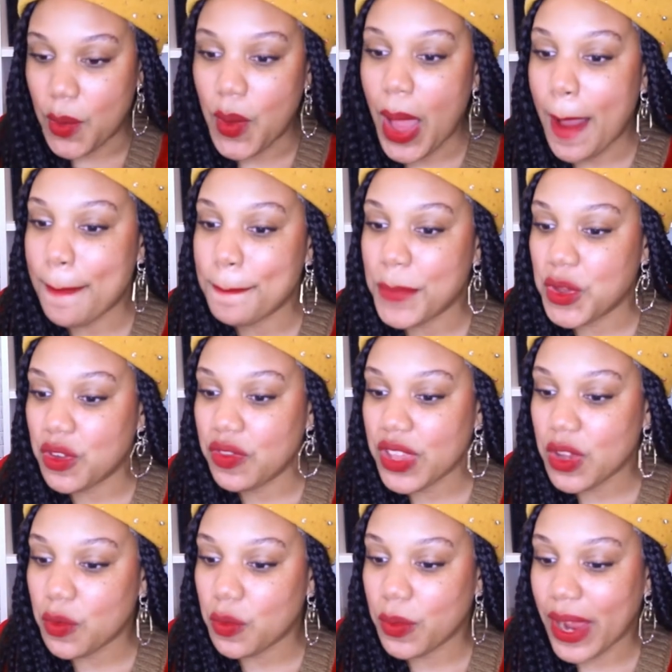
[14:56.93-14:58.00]

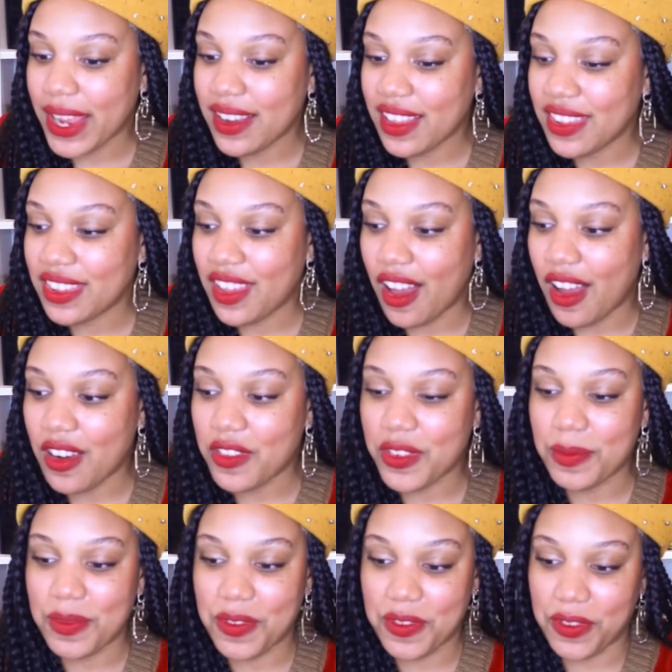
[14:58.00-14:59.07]
moving right along from
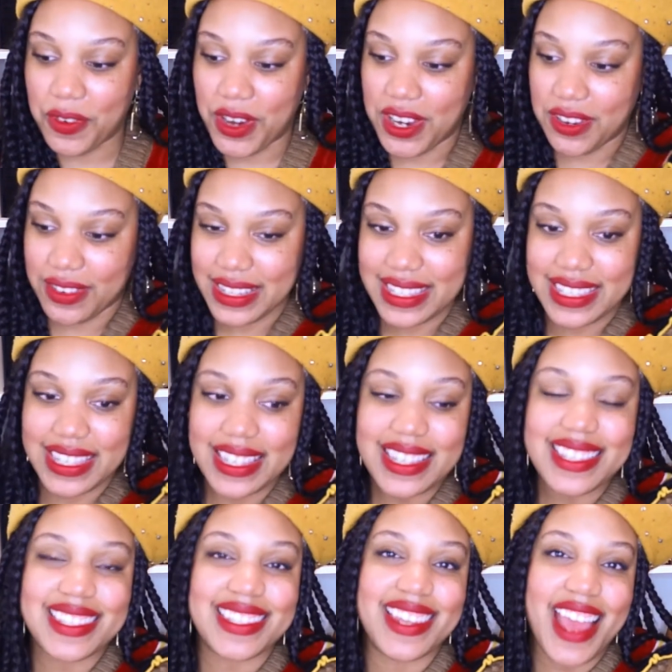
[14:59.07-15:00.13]

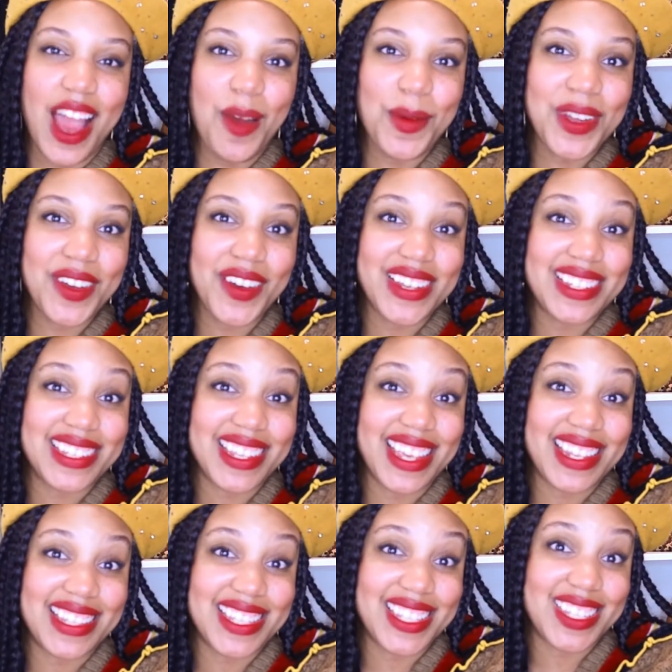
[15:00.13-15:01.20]
fragrances, now we're going to get into